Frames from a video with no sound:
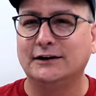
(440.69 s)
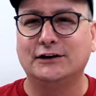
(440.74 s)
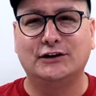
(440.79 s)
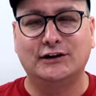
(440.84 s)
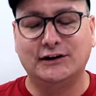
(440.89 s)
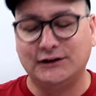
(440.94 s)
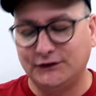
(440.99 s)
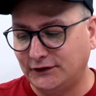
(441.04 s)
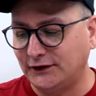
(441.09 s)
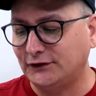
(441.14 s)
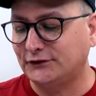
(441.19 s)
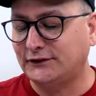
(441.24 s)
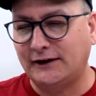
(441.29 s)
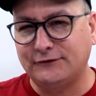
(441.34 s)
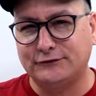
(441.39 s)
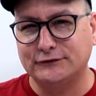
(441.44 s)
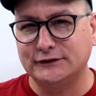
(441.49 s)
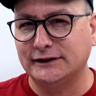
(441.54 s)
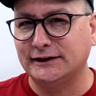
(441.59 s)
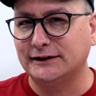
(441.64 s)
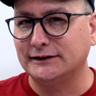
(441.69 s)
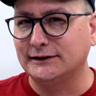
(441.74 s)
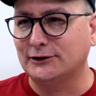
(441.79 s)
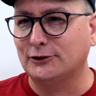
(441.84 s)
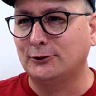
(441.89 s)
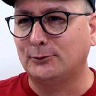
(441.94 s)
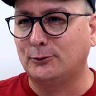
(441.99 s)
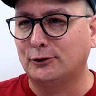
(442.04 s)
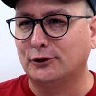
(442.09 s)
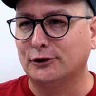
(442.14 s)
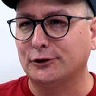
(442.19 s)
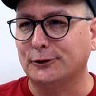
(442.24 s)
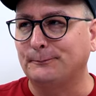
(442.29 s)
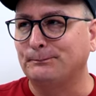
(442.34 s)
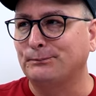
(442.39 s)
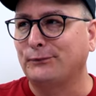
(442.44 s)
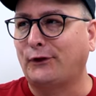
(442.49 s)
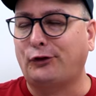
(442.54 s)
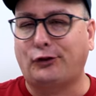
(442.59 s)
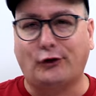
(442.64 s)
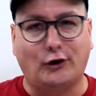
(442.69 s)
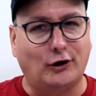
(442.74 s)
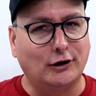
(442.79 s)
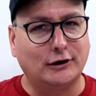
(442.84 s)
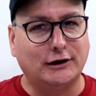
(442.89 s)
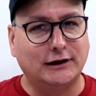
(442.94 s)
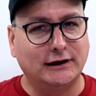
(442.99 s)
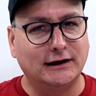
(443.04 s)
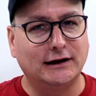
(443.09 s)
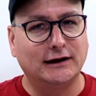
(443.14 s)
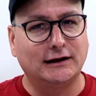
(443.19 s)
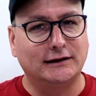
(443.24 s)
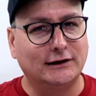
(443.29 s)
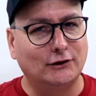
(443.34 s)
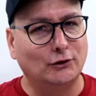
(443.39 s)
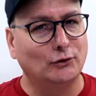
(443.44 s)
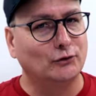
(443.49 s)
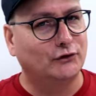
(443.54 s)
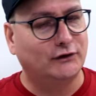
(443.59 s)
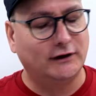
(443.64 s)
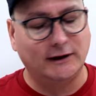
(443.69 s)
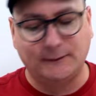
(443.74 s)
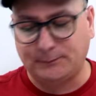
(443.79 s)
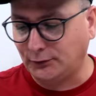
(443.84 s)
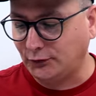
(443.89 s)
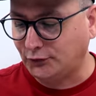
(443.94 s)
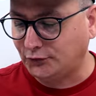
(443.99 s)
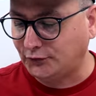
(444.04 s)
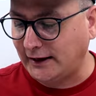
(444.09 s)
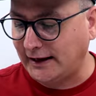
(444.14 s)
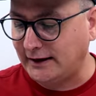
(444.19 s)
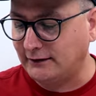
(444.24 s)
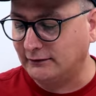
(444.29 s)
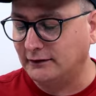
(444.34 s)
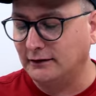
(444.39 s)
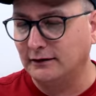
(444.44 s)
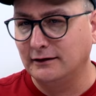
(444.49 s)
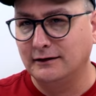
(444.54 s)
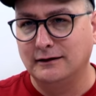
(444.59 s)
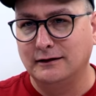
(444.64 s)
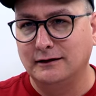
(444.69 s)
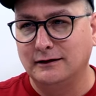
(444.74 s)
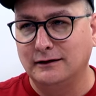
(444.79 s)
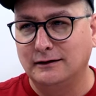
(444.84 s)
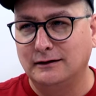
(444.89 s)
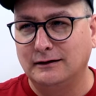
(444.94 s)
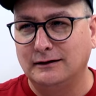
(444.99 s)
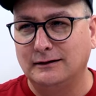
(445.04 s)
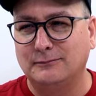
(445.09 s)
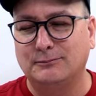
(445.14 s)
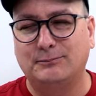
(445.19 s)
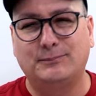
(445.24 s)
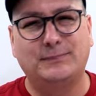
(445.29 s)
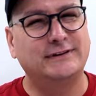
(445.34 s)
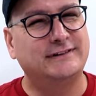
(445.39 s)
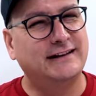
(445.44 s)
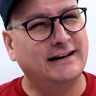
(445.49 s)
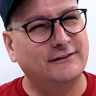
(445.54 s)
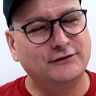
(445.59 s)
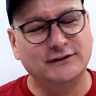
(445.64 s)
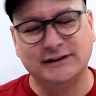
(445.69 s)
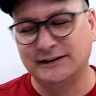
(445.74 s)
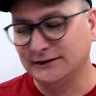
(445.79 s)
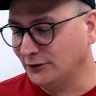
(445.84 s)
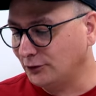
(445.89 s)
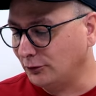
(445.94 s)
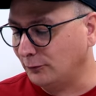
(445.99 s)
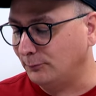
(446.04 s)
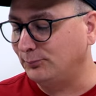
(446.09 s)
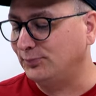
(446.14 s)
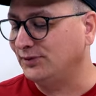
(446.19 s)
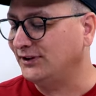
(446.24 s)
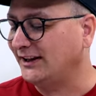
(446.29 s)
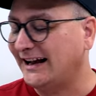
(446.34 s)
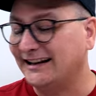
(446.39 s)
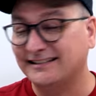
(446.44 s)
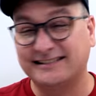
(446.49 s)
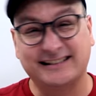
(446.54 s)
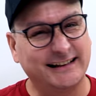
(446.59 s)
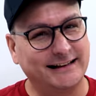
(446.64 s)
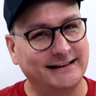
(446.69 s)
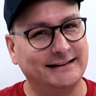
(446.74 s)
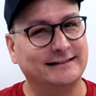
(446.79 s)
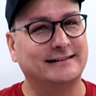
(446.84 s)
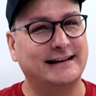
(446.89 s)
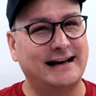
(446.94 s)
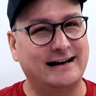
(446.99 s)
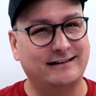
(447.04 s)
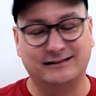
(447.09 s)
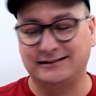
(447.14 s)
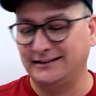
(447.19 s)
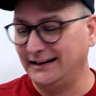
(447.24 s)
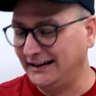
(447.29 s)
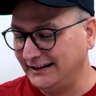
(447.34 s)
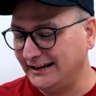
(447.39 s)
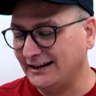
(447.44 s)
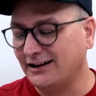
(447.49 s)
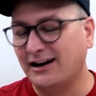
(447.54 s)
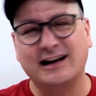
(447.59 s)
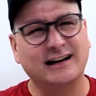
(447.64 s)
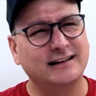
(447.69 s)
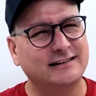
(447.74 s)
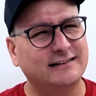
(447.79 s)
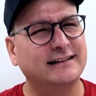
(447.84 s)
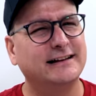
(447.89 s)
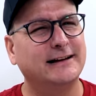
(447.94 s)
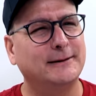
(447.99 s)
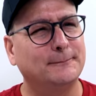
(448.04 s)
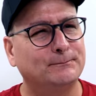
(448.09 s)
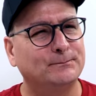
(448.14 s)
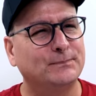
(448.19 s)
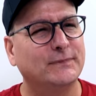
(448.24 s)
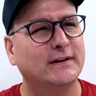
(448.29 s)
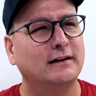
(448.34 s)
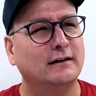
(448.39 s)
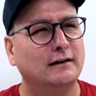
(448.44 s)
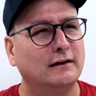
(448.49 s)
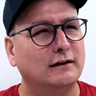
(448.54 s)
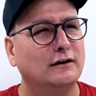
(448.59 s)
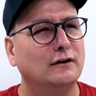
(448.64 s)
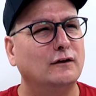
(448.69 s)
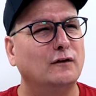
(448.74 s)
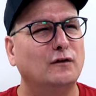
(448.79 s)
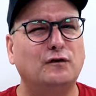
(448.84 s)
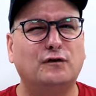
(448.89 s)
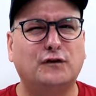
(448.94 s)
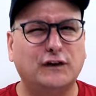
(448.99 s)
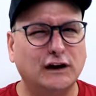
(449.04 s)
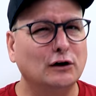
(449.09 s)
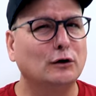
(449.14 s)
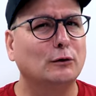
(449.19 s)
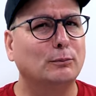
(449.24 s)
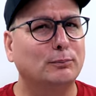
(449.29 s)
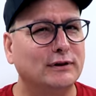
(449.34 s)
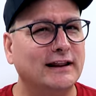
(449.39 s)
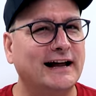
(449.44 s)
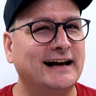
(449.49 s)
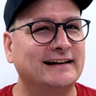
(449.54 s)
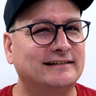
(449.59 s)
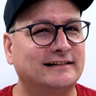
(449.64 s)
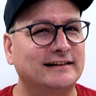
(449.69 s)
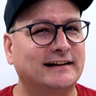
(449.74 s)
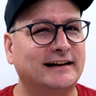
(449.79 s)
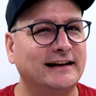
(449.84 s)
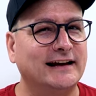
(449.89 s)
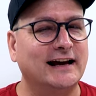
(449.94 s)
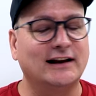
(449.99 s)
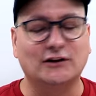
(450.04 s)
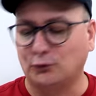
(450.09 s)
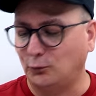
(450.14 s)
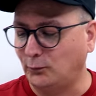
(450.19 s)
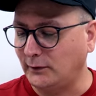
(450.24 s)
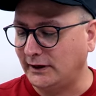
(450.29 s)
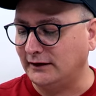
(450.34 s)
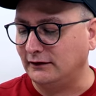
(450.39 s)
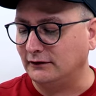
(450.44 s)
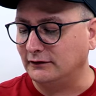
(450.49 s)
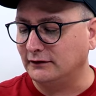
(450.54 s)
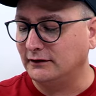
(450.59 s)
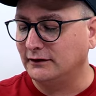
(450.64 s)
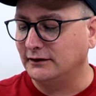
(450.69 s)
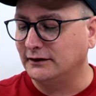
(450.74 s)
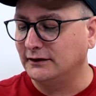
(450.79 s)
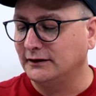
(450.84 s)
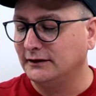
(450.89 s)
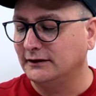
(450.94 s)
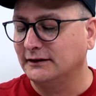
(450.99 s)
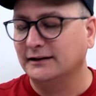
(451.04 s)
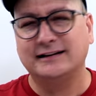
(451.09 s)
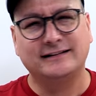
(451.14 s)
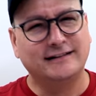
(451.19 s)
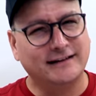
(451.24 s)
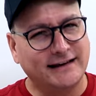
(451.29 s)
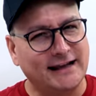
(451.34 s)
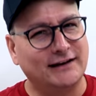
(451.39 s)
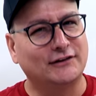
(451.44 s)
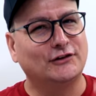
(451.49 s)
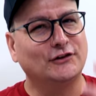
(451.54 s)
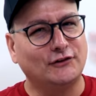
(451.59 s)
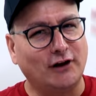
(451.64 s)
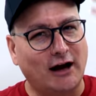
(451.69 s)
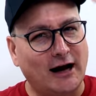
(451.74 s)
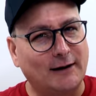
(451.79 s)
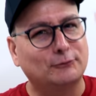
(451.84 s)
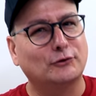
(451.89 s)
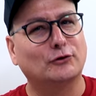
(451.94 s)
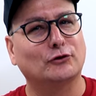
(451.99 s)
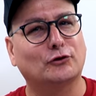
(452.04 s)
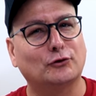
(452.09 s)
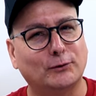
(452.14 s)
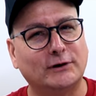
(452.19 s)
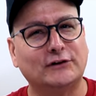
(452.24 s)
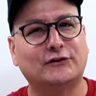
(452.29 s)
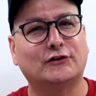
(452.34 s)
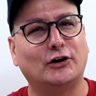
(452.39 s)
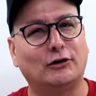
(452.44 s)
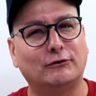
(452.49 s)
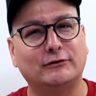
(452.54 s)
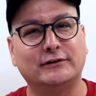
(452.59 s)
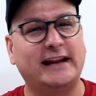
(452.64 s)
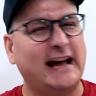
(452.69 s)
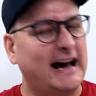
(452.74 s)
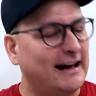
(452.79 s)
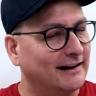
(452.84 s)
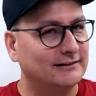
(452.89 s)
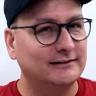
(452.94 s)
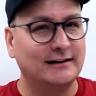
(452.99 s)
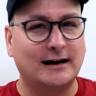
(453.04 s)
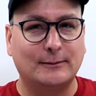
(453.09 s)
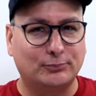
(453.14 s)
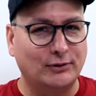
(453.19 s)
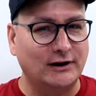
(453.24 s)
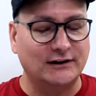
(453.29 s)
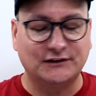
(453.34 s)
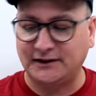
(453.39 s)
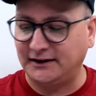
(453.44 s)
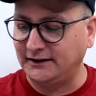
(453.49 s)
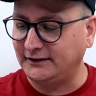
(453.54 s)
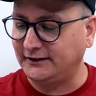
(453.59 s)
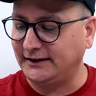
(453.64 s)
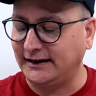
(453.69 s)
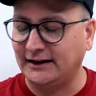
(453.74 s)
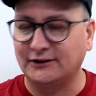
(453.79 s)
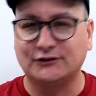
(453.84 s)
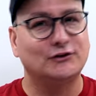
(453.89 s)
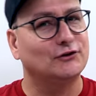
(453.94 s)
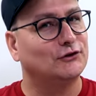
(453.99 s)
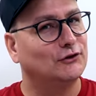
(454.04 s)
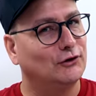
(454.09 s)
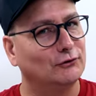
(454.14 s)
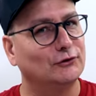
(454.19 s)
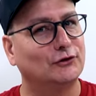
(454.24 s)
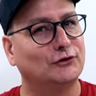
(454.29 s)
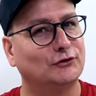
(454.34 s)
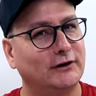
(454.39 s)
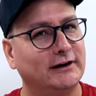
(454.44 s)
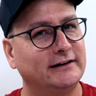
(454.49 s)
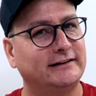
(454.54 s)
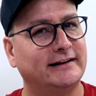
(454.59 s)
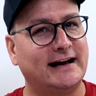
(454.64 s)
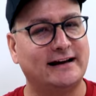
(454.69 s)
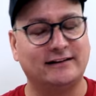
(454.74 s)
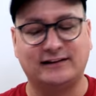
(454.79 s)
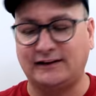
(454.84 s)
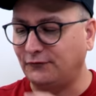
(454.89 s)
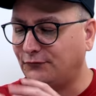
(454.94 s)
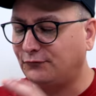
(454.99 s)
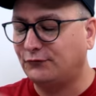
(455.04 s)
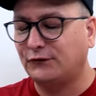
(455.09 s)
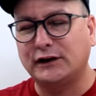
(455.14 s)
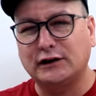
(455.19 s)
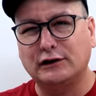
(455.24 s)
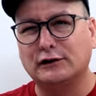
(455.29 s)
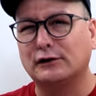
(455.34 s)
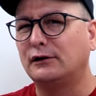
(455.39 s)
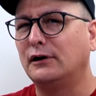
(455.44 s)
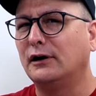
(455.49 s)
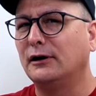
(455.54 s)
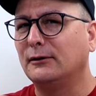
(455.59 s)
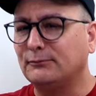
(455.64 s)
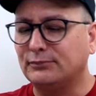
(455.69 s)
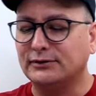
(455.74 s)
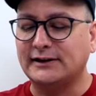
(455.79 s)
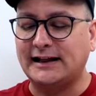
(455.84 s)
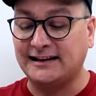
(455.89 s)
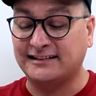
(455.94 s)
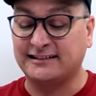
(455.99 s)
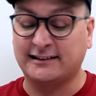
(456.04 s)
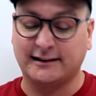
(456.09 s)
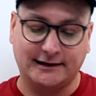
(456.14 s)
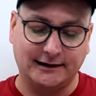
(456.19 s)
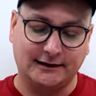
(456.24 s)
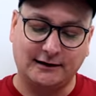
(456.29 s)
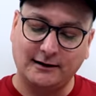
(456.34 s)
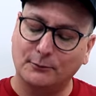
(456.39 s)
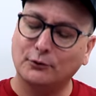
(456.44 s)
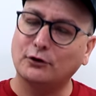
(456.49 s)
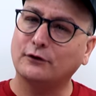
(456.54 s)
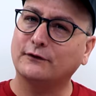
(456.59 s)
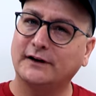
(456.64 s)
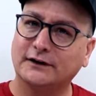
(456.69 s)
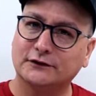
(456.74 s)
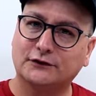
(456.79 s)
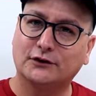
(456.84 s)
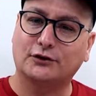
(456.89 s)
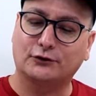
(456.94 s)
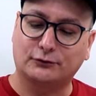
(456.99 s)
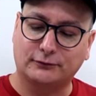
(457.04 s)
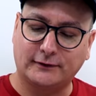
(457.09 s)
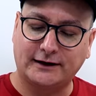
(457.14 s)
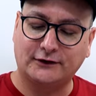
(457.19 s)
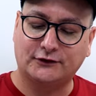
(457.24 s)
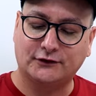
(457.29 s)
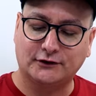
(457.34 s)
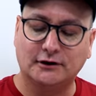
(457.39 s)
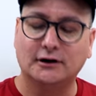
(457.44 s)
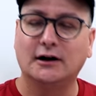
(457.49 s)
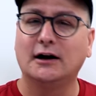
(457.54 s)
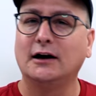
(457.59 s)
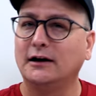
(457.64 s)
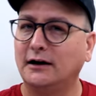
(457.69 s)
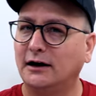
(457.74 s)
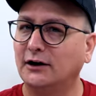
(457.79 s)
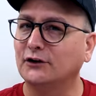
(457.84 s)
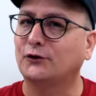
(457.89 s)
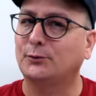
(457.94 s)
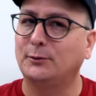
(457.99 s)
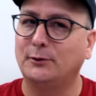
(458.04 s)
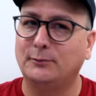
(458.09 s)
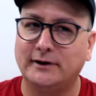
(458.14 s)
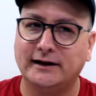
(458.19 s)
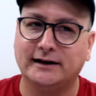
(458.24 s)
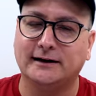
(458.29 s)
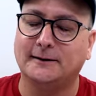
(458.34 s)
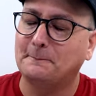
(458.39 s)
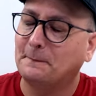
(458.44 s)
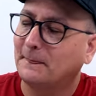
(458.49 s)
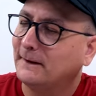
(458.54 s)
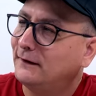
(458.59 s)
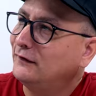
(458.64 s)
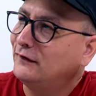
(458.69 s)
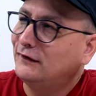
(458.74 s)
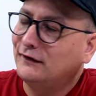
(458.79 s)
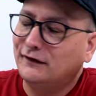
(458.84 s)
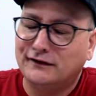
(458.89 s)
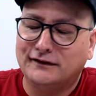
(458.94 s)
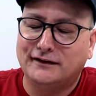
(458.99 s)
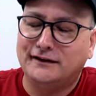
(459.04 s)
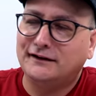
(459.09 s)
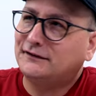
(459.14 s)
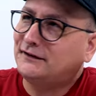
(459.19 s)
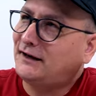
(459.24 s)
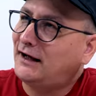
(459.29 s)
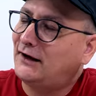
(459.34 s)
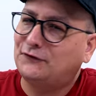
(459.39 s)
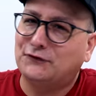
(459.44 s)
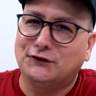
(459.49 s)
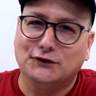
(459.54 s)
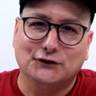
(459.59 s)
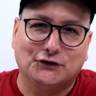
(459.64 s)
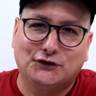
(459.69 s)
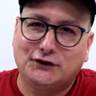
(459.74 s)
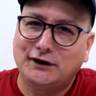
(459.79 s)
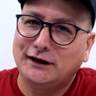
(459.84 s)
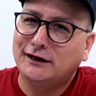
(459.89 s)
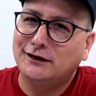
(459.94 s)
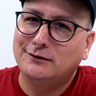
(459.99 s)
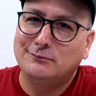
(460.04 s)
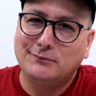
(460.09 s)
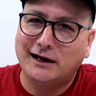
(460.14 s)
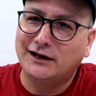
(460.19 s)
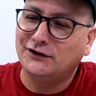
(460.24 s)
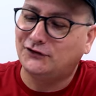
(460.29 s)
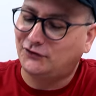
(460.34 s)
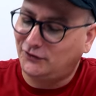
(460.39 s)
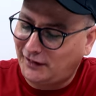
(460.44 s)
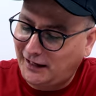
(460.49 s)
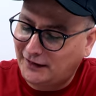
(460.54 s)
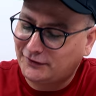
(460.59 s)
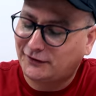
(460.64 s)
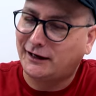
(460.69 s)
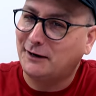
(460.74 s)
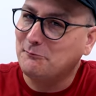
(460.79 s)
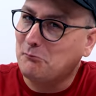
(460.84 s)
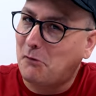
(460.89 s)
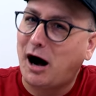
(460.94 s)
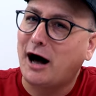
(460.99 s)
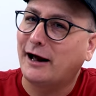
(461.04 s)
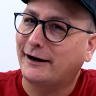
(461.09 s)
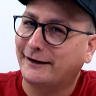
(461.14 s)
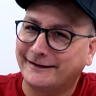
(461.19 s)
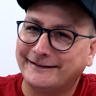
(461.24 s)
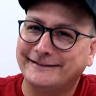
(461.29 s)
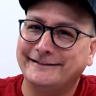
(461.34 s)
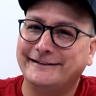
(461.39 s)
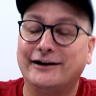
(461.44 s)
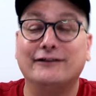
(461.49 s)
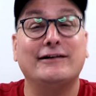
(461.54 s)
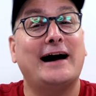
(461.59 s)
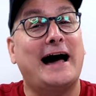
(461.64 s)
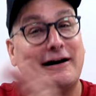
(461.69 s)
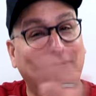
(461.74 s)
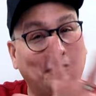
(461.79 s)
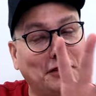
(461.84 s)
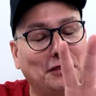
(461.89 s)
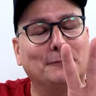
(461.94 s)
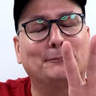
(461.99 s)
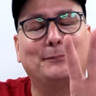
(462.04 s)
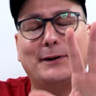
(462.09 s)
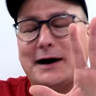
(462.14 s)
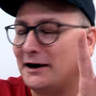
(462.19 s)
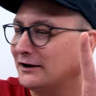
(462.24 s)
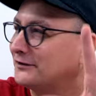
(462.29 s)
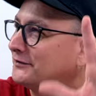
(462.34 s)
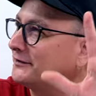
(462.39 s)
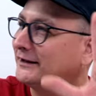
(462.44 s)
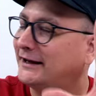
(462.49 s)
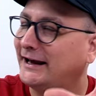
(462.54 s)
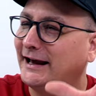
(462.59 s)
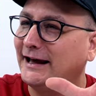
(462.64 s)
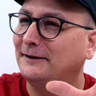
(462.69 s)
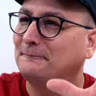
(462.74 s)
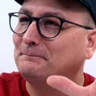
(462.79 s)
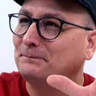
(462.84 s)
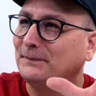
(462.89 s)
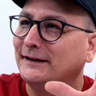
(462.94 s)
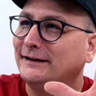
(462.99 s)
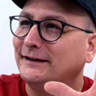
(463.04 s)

They're definitely a little more thonky, a little deeper sound, but definitely a little plasticky sounding. And they honestly feel plasticky as well. Because again, it's just the optical switch going down. It's not pressing anything else, it's just going straight down. They feel plasticky. Coming over here to the Razer Huntsman Mini. This guy feels stinking amazing now that I modded it, you know. Out of the box again,